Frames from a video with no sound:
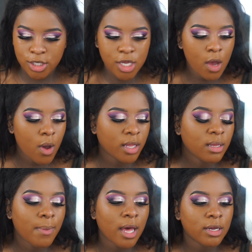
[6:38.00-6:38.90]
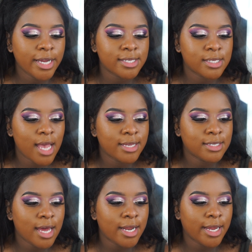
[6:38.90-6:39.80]
So on the bottle it says
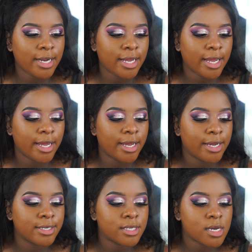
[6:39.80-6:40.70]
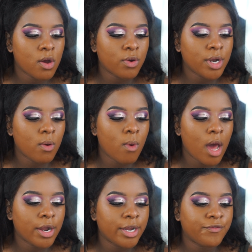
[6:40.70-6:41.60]
that it is coconut
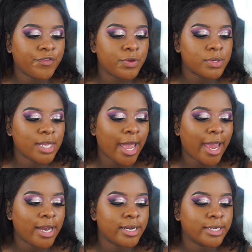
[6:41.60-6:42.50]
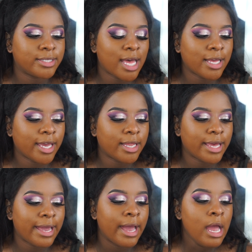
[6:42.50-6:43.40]
water infused to aid in the
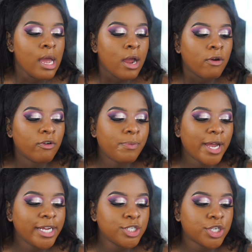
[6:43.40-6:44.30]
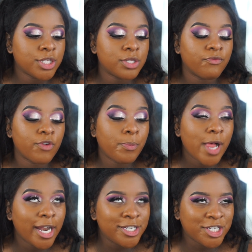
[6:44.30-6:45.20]
delicately
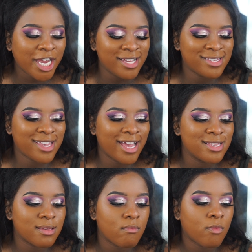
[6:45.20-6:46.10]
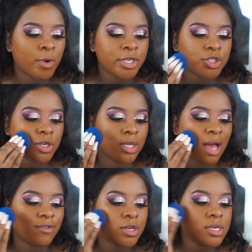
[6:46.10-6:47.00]
replenishing skin's moisture
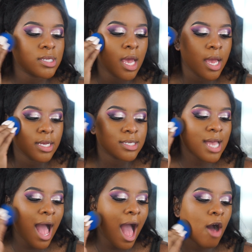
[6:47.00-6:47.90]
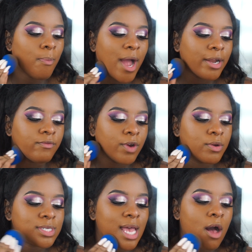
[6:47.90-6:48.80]
levels. It's got alpine
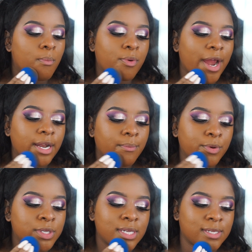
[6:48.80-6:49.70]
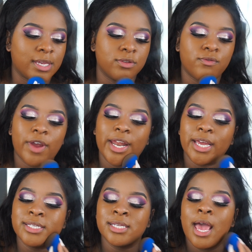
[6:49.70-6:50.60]
rose to help brighten and boost the skin's
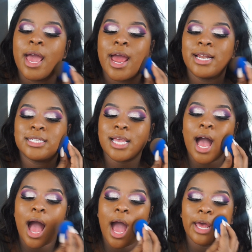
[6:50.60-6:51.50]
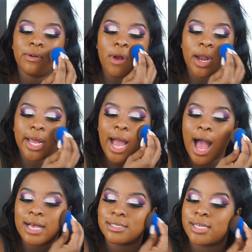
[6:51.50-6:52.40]
radiance, and it's got hyaluronic
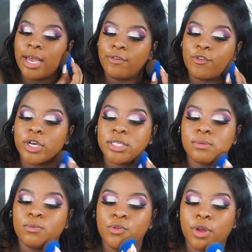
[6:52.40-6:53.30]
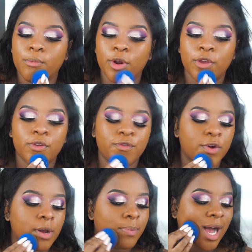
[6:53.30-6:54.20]
acid for a smoother, more
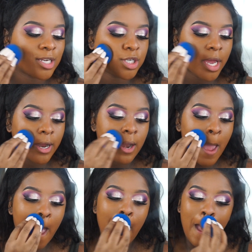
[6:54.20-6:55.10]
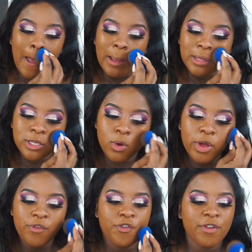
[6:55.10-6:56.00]
youthful complexion. This
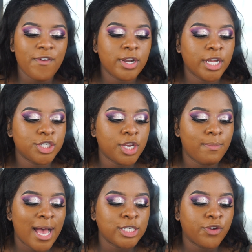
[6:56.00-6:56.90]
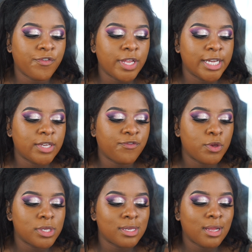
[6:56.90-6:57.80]
oil-free foundation masterfully
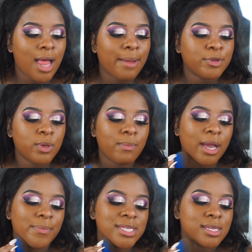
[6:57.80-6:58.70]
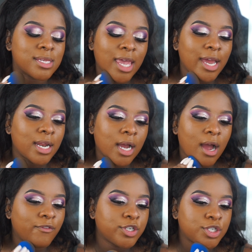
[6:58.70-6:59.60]
diffuses the line between makeup and skin,
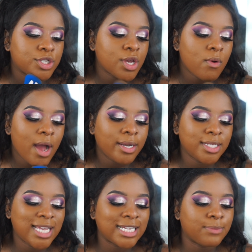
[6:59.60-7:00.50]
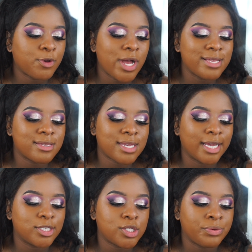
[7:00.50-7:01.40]
coverage so undetectable and
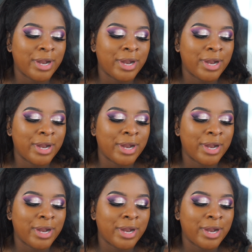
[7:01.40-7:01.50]
skin so